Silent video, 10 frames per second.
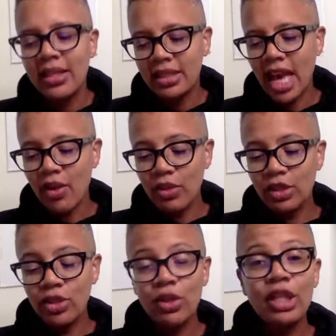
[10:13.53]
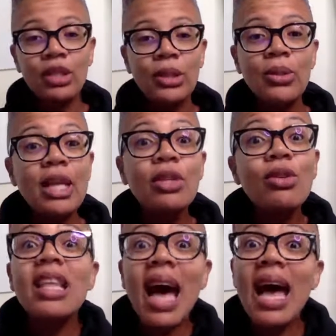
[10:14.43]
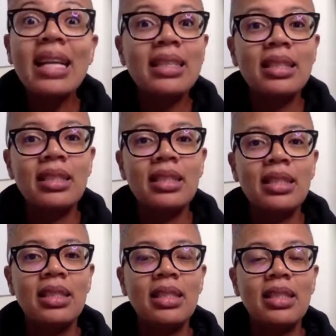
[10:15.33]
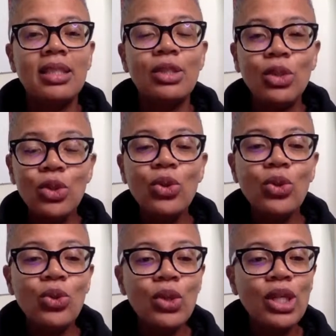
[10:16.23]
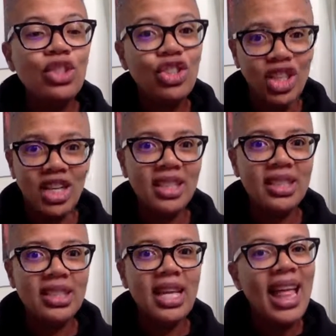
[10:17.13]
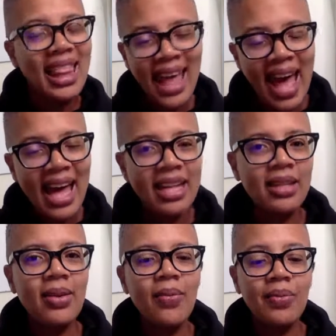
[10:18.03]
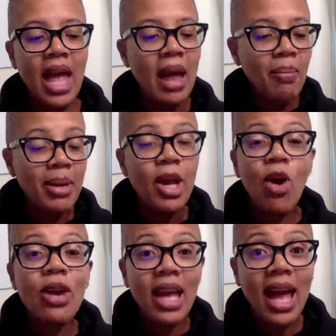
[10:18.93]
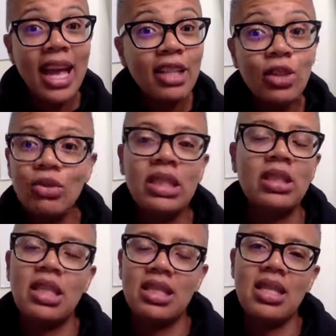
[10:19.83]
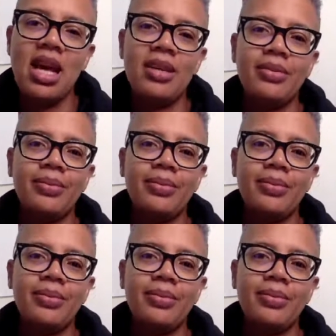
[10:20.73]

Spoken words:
Take what you can do and do that. Do just that. And be okay doing just that.